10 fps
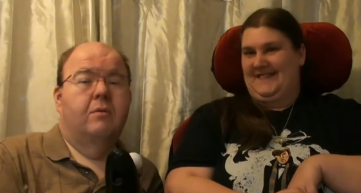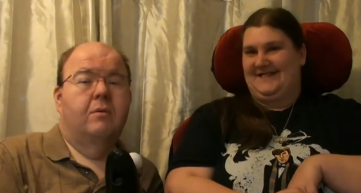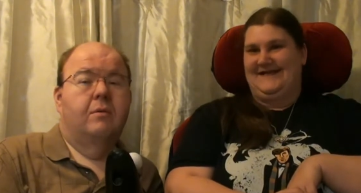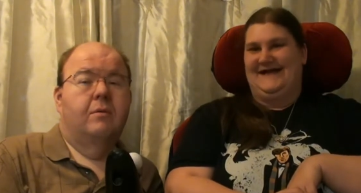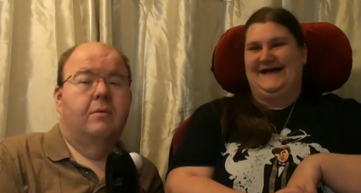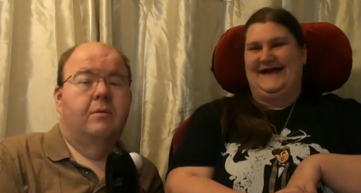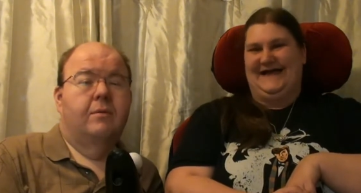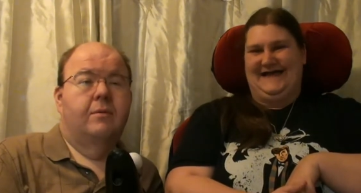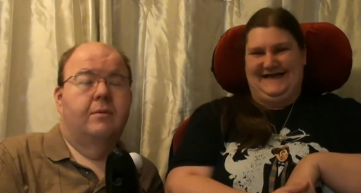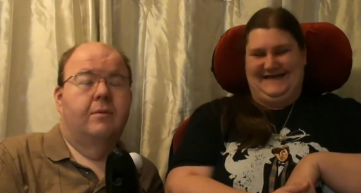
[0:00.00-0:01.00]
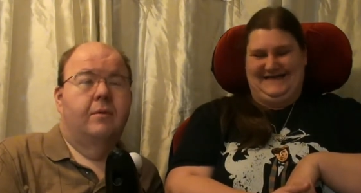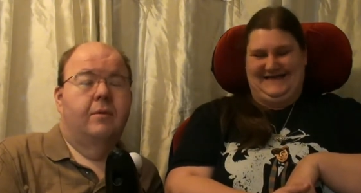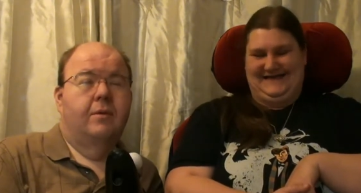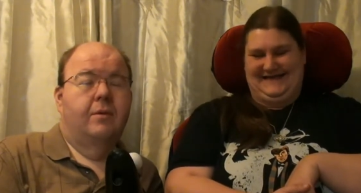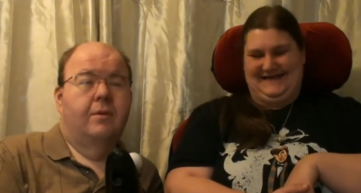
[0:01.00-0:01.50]
Speaker 1: I
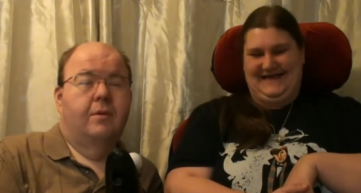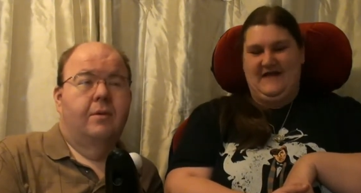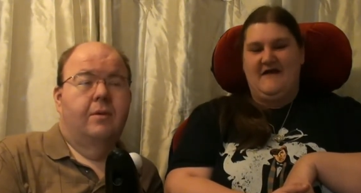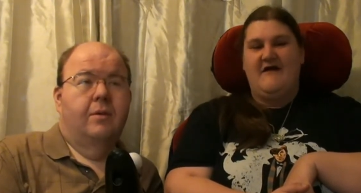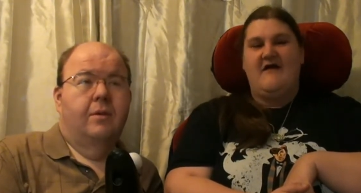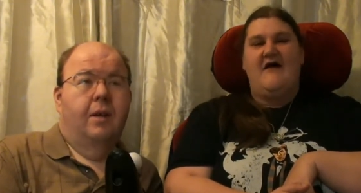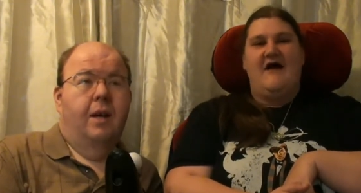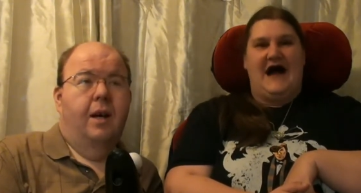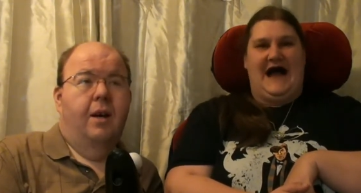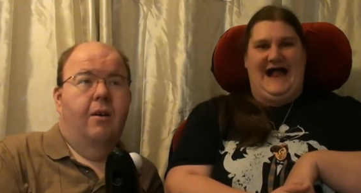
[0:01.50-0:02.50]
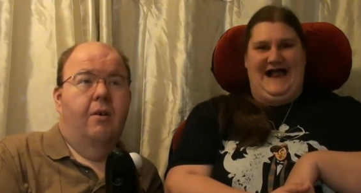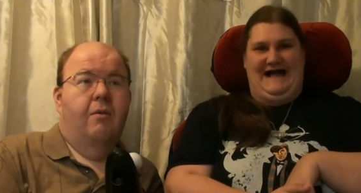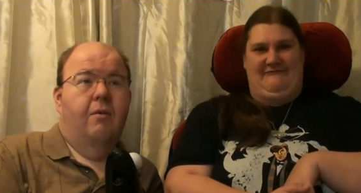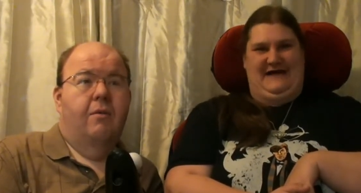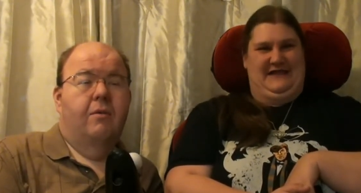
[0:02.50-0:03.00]

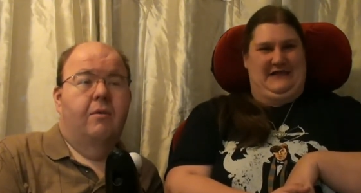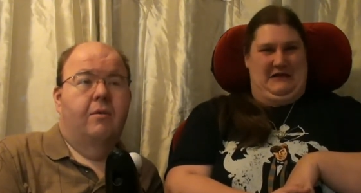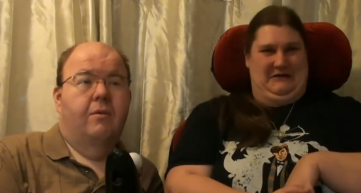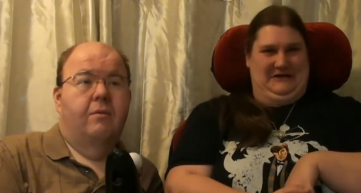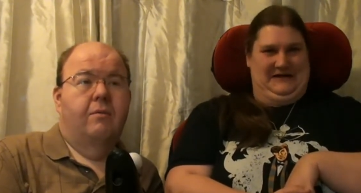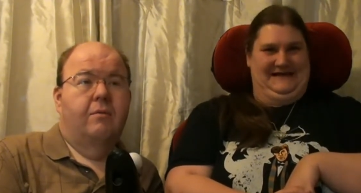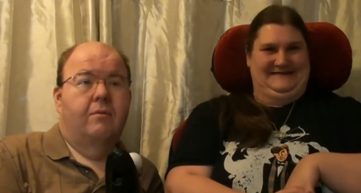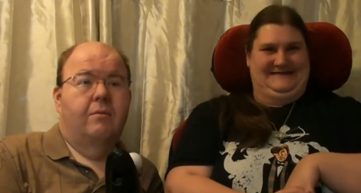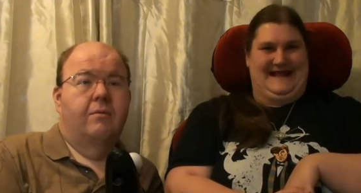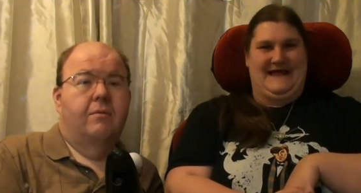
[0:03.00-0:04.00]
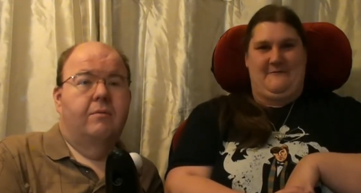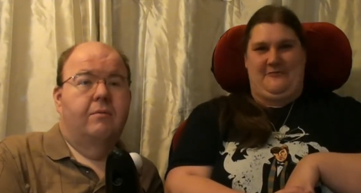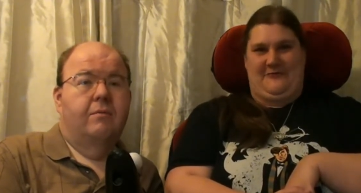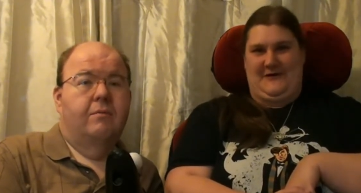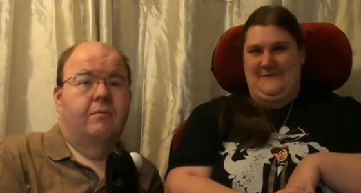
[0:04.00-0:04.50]
have a long list, and I
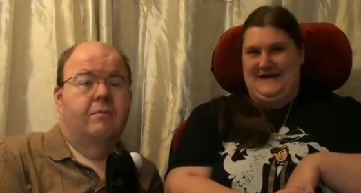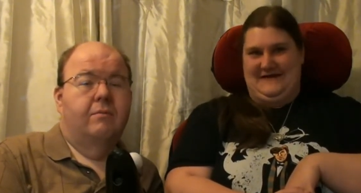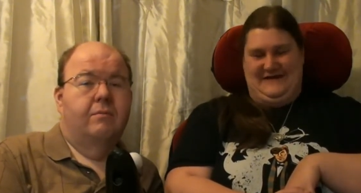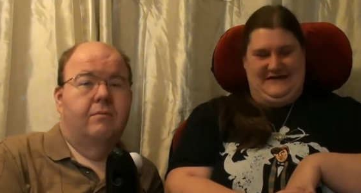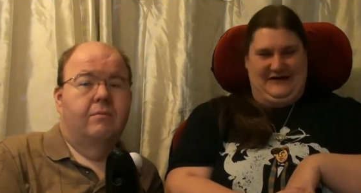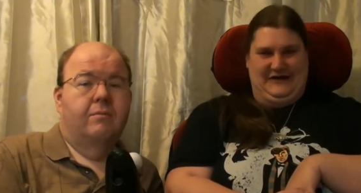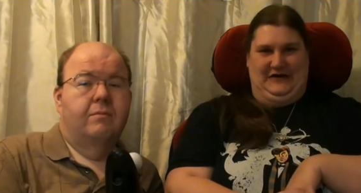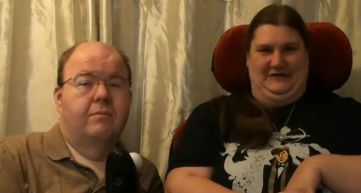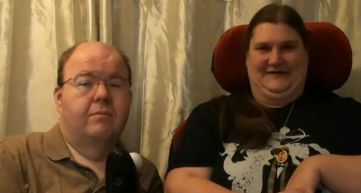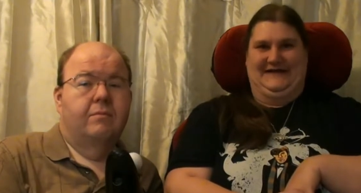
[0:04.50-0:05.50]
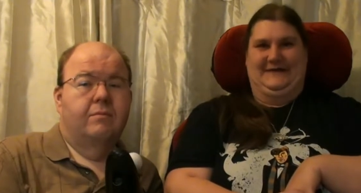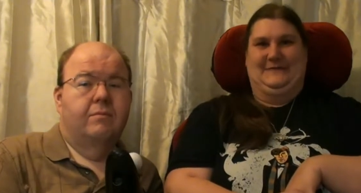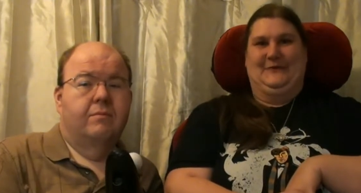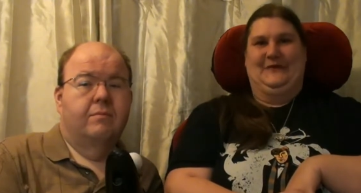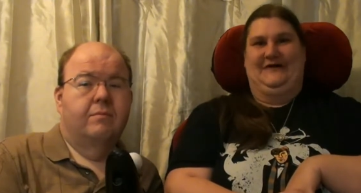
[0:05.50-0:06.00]
probably am not going to read
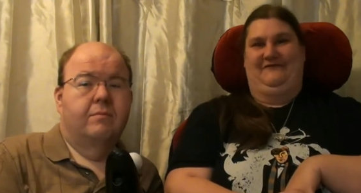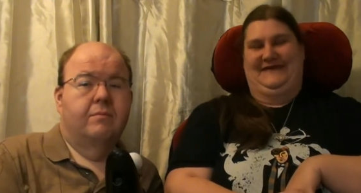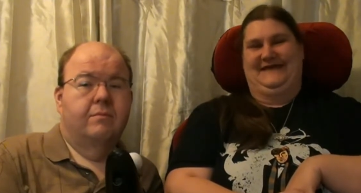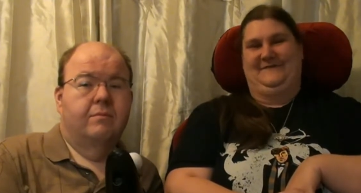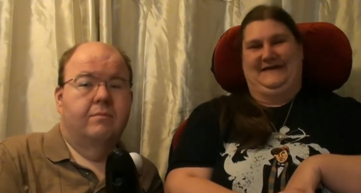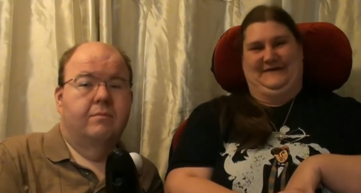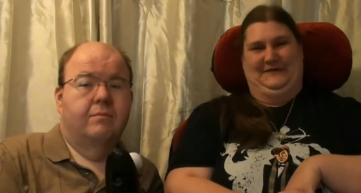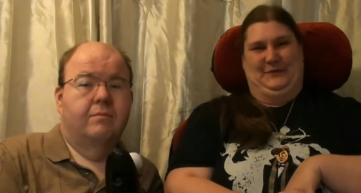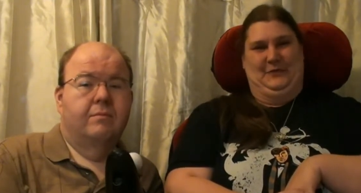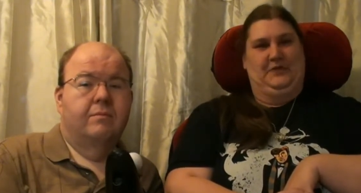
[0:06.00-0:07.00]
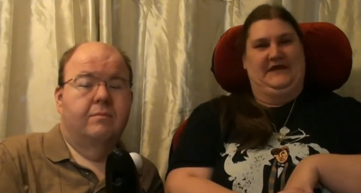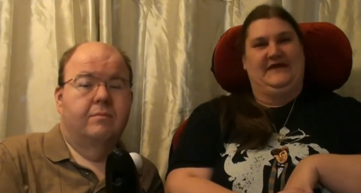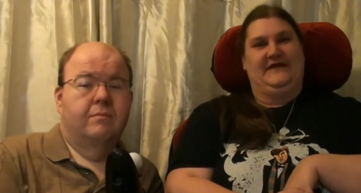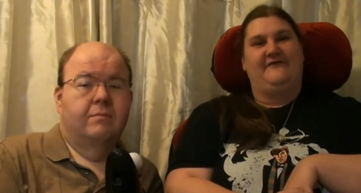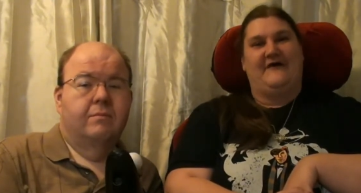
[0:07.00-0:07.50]
them all off here because we'll be
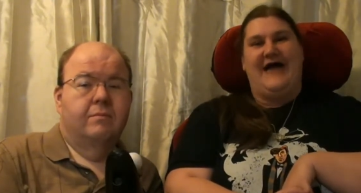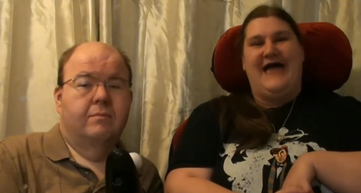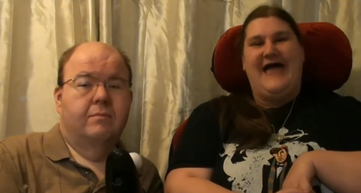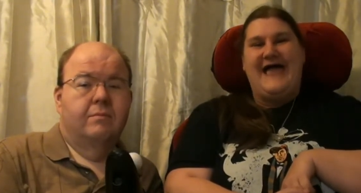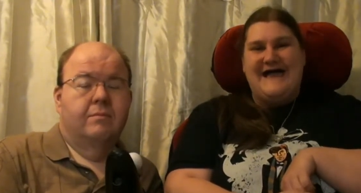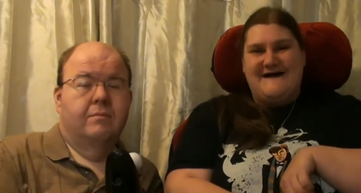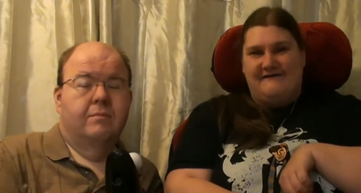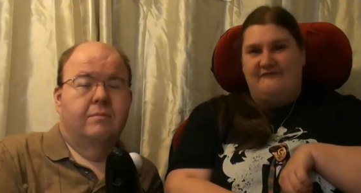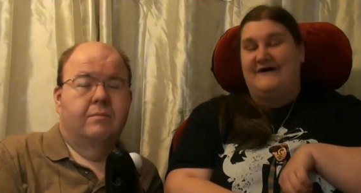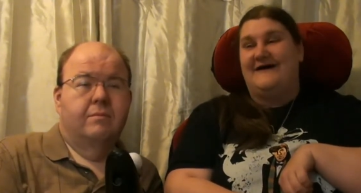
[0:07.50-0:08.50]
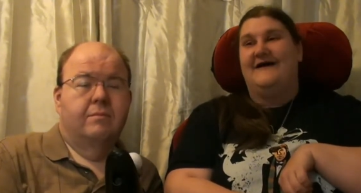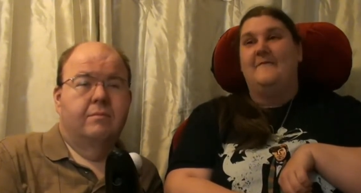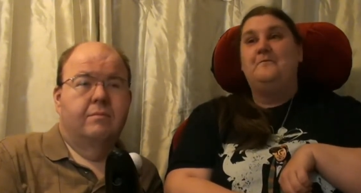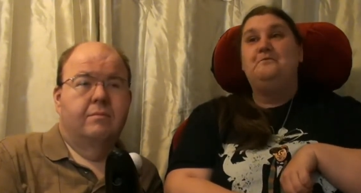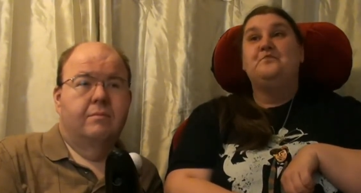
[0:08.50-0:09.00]
here for ever.
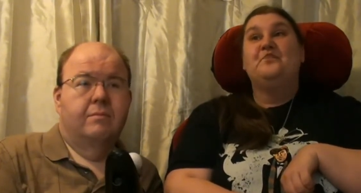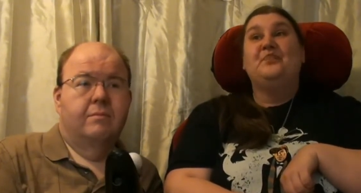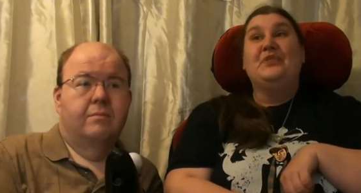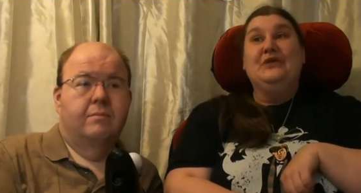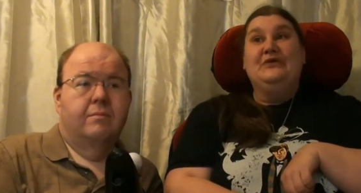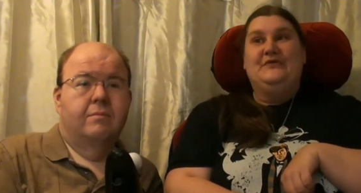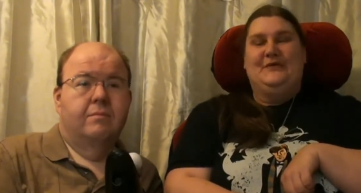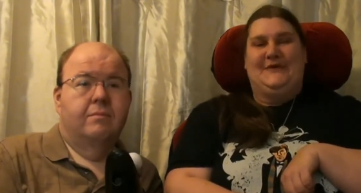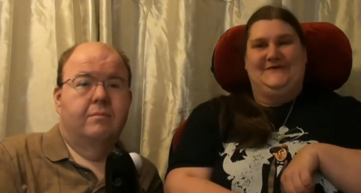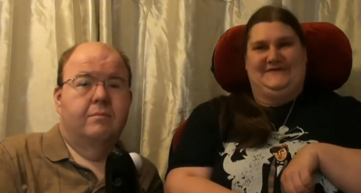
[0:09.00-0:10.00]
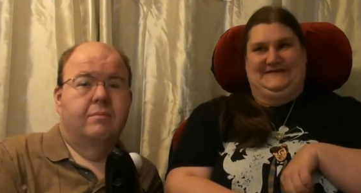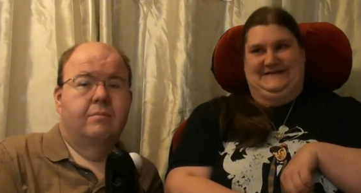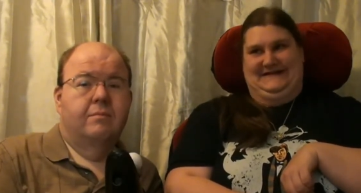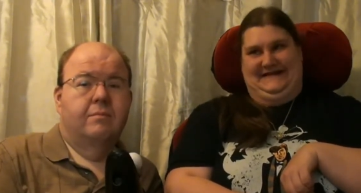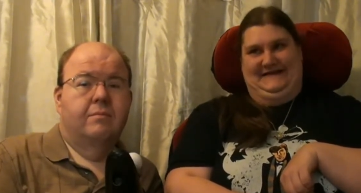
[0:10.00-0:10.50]
So I'm just
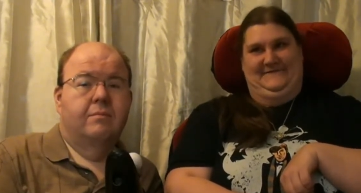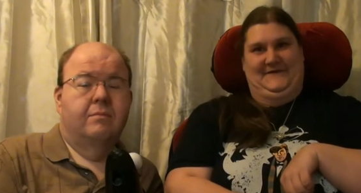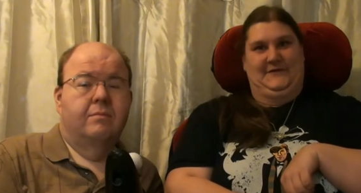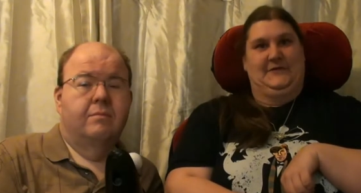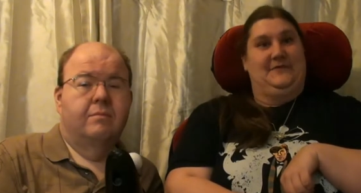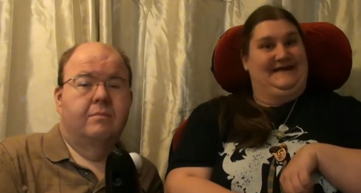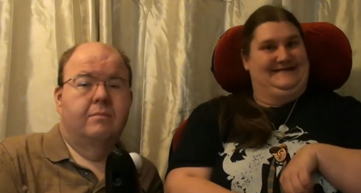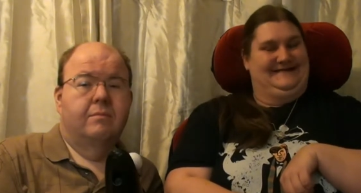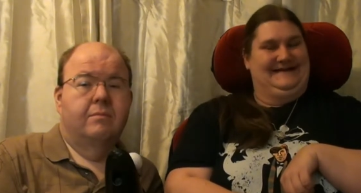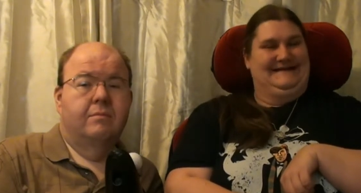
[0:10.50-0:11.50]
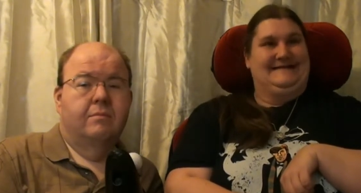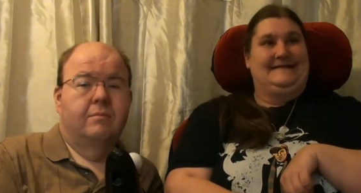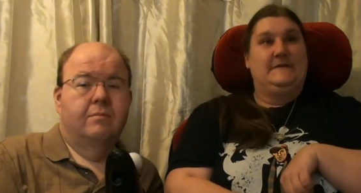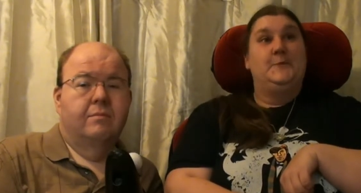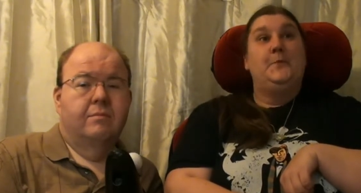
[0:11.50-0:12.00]
going to give you the
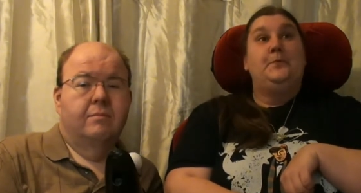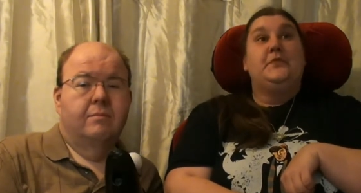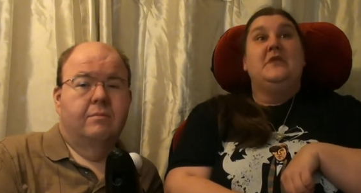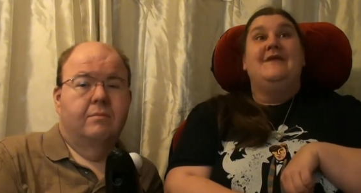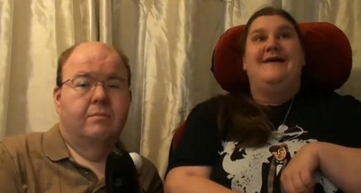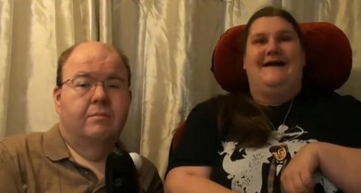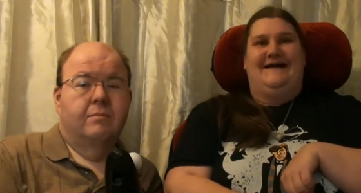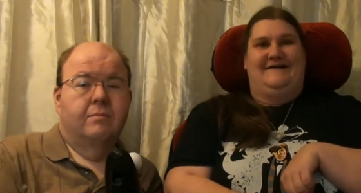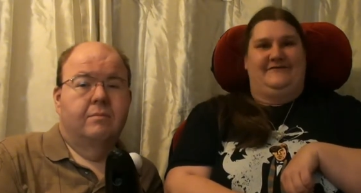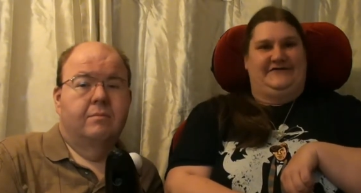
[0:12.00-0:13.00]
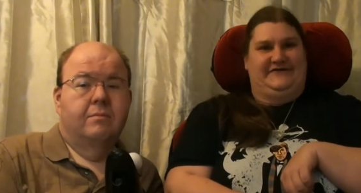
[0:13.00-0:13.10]
basics. I have a